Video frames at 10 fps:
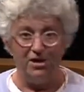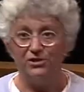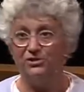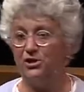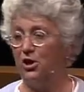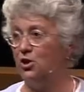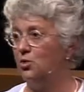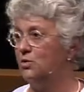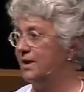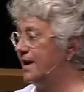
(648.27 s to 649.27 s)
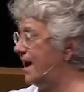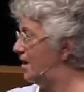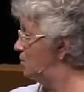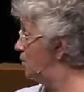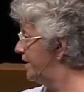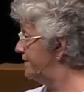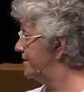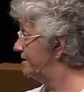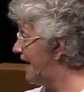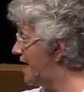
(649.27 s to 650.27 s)
so with
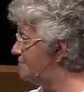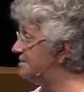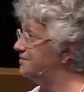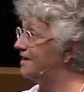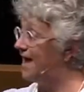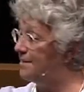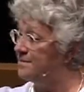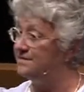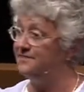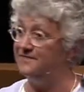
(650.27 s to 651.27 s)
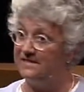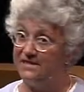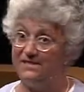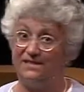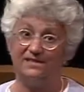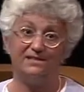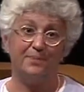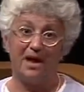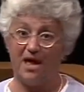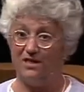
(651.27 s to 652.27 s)
labs of chemists, physicists,
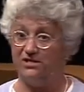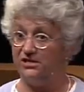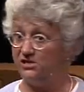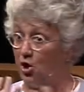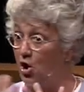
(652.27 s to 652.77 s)
biologists,